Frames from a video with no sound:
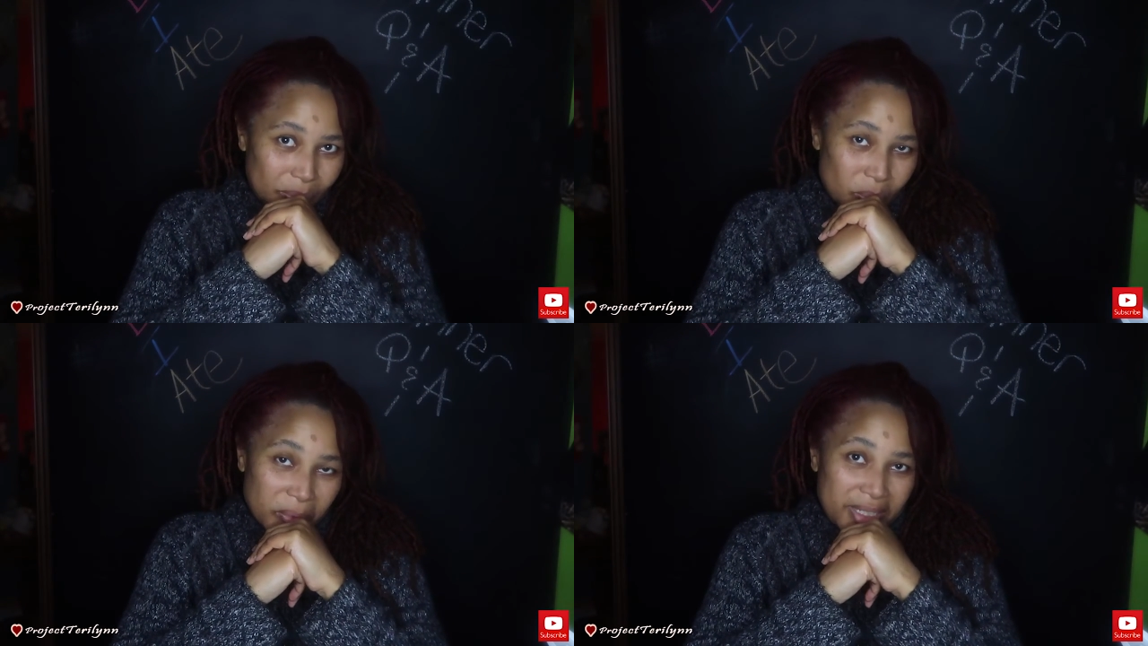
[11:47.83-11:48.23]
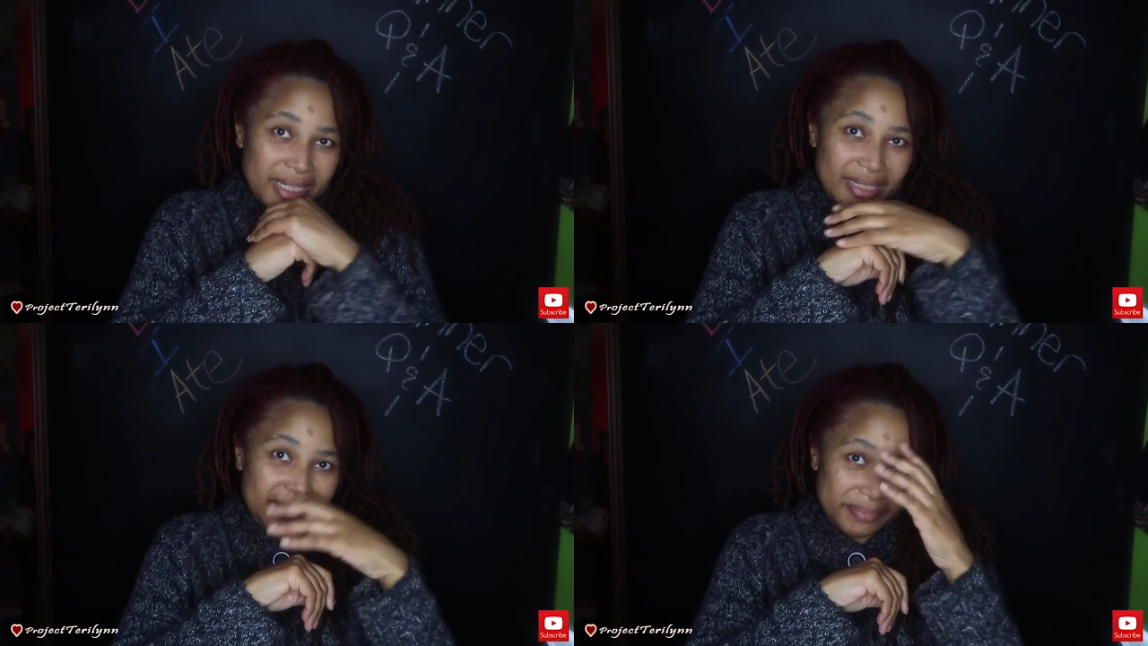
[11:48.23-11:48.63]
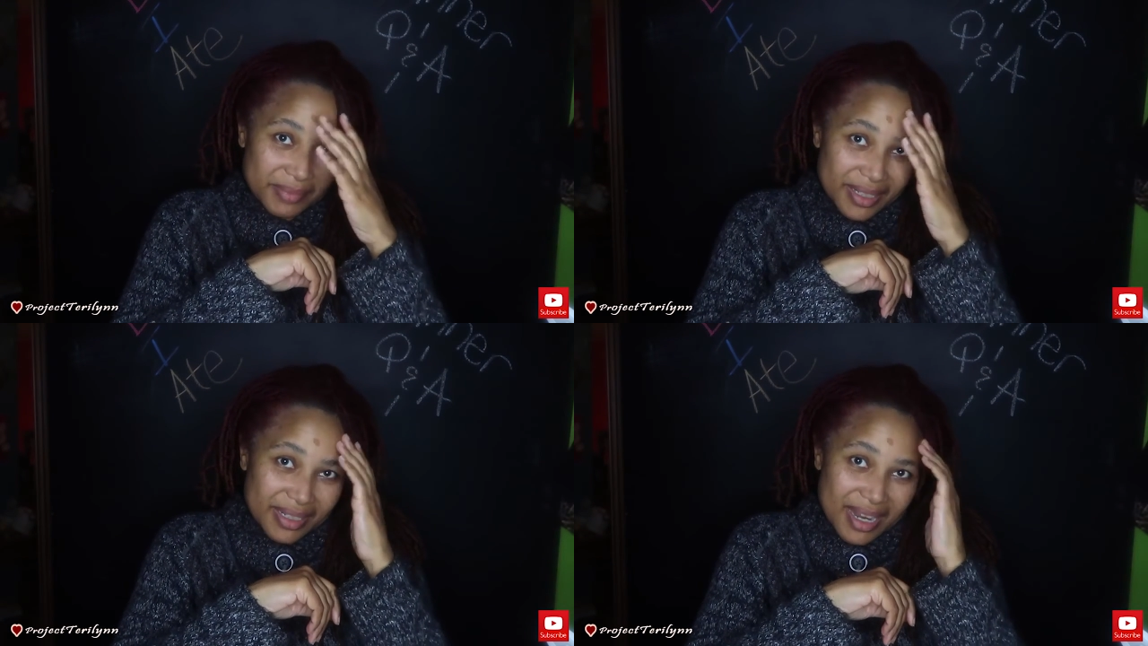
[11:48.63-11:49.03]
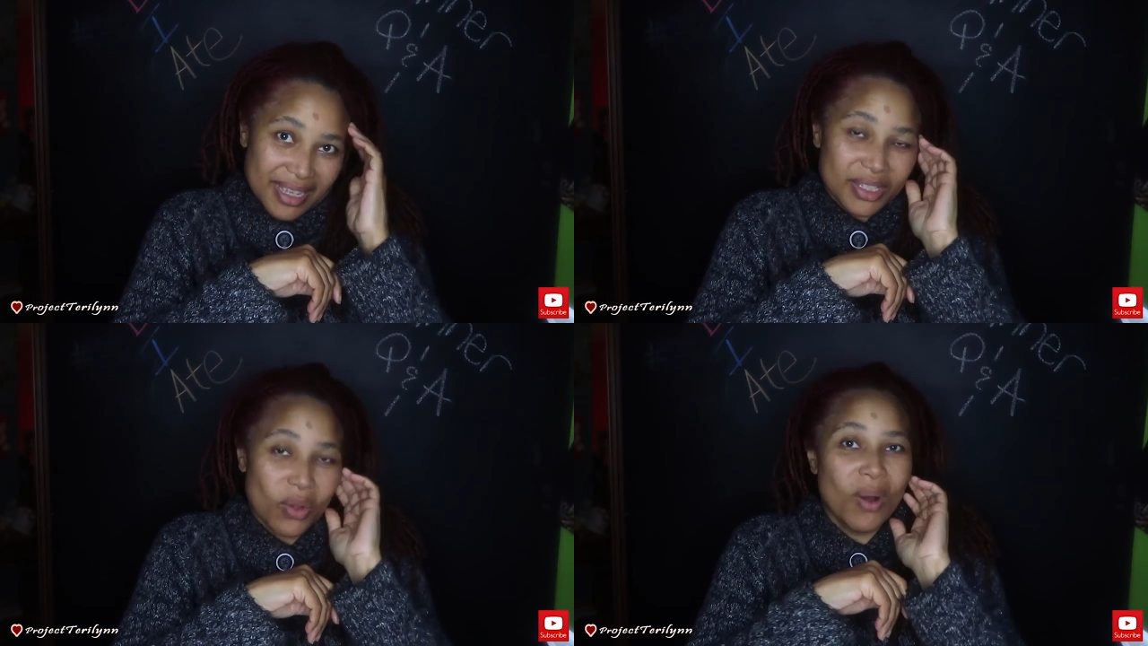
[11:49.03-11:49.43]
reading in a
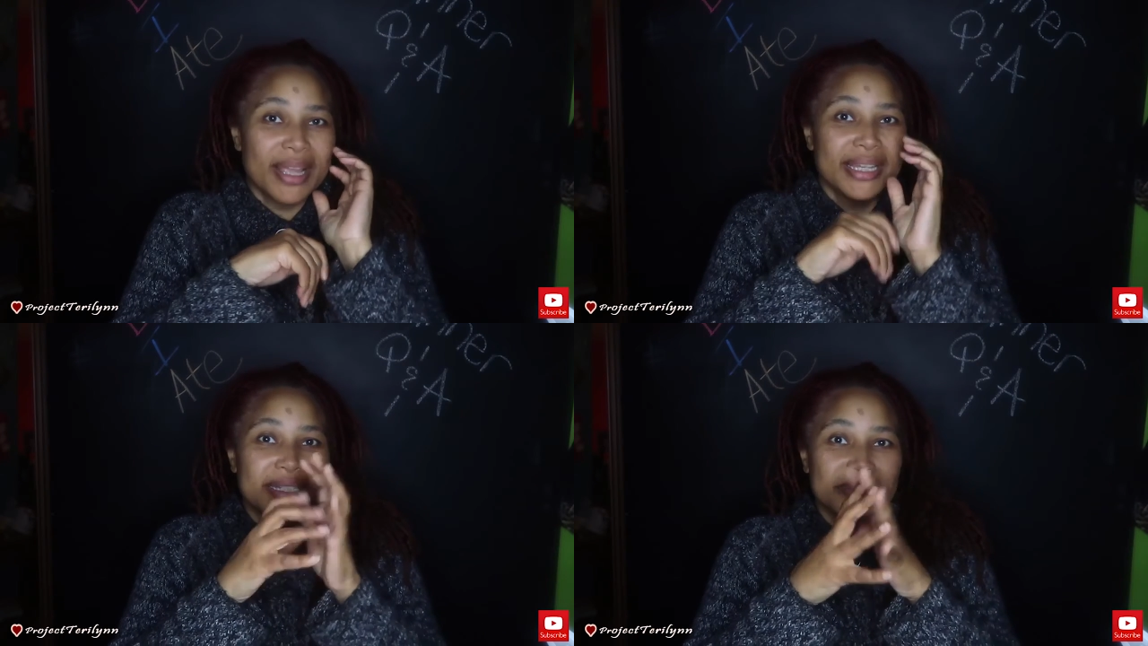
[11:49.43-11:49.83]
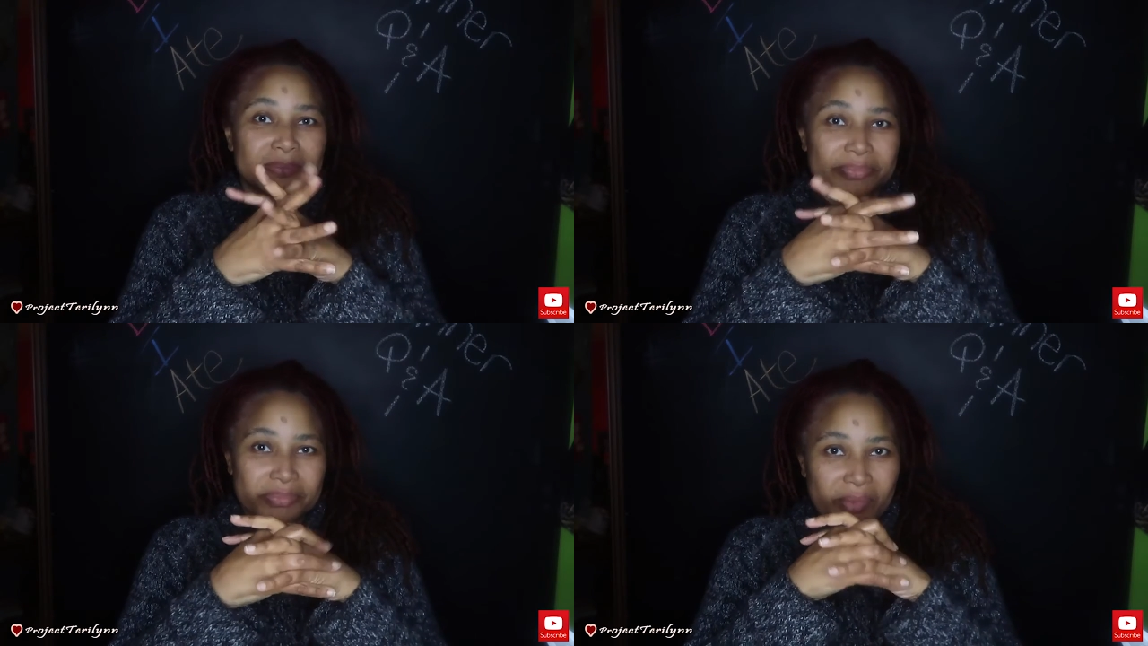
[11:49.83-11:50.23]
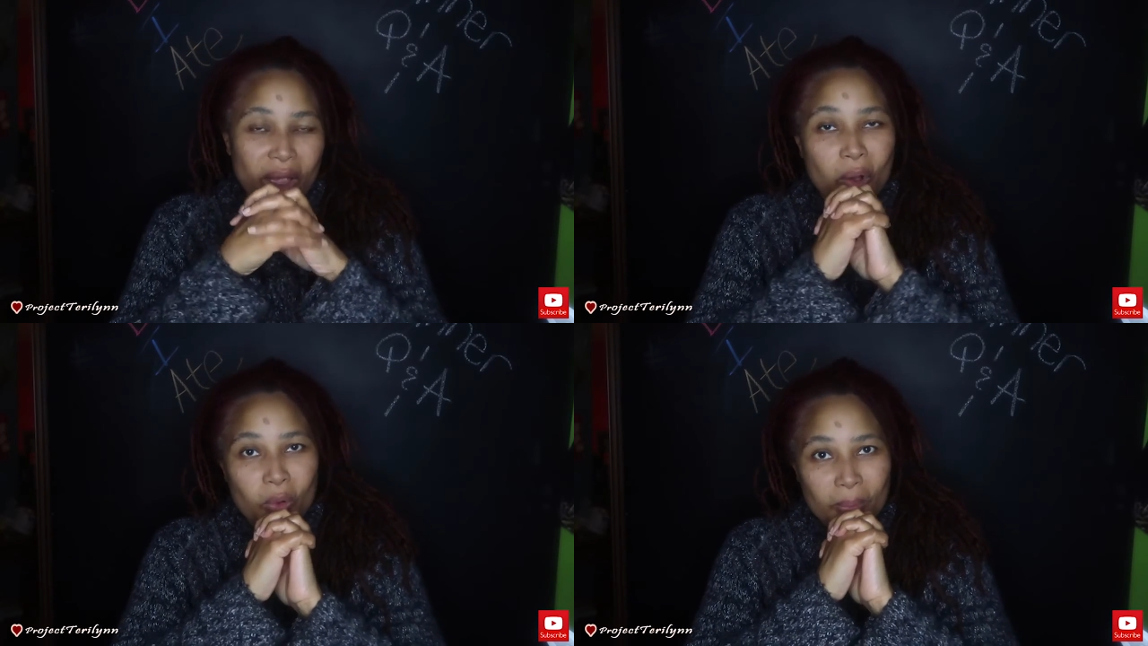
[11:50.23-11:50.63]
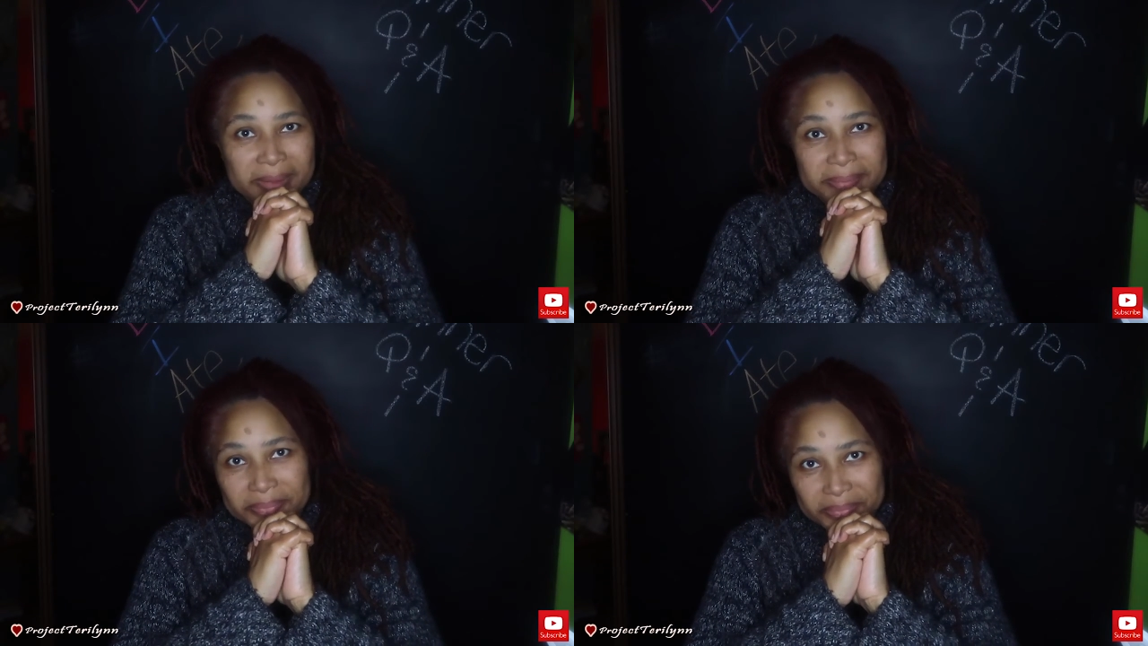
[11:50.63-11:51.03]
nice, quiet home,
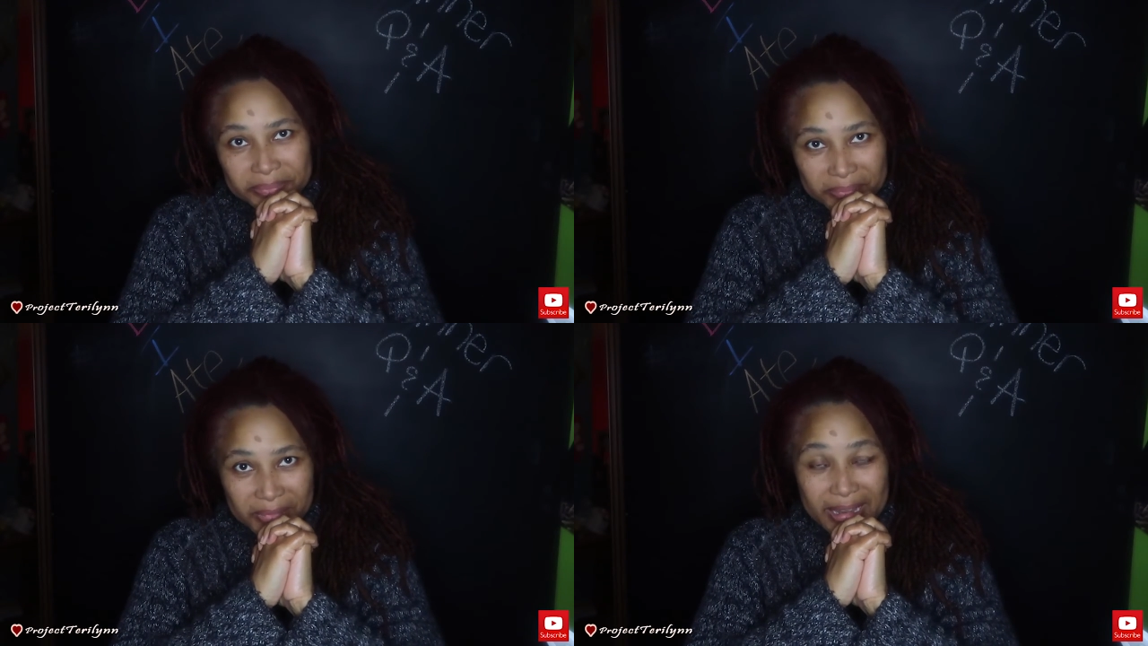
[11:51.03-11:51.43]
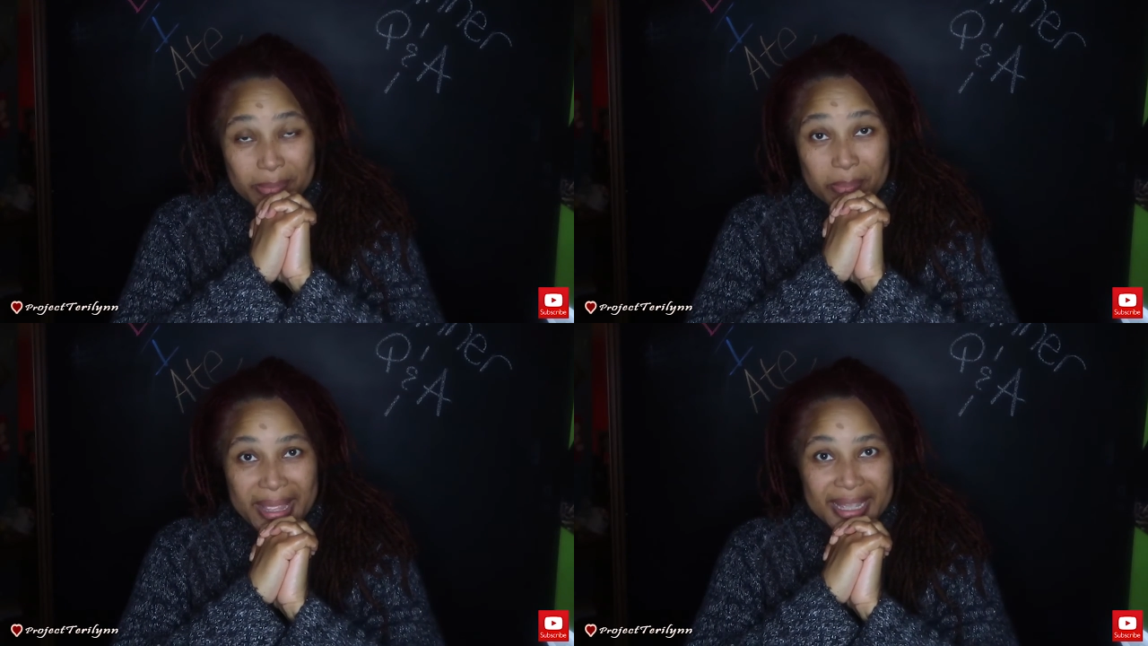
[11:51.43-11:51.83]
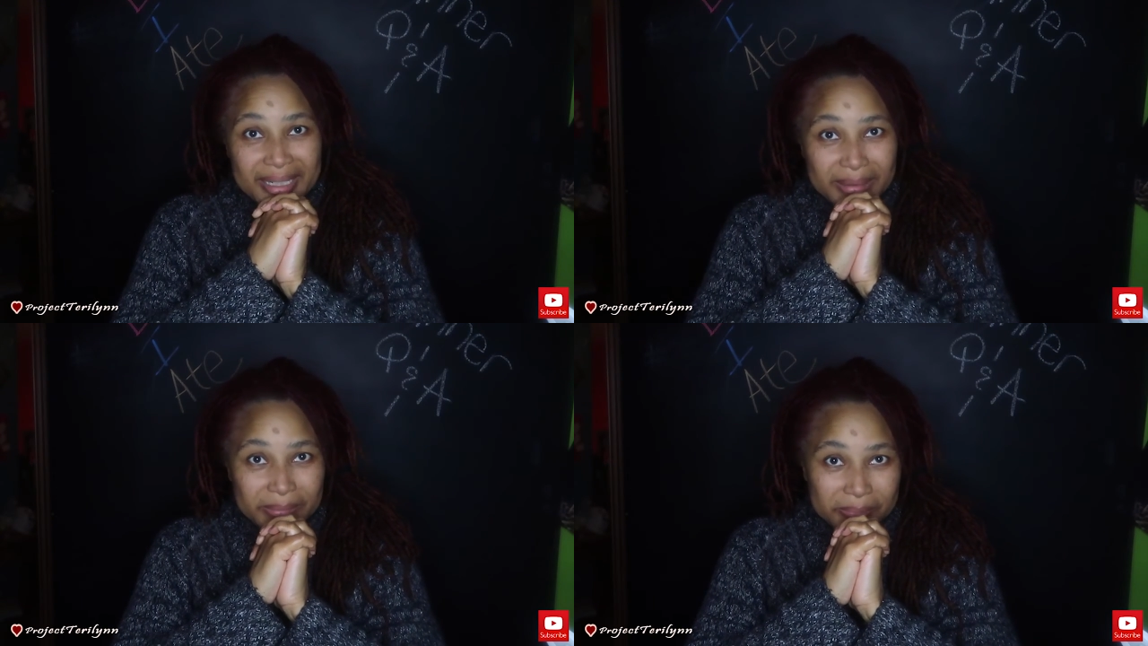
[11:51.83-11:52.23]
in bed.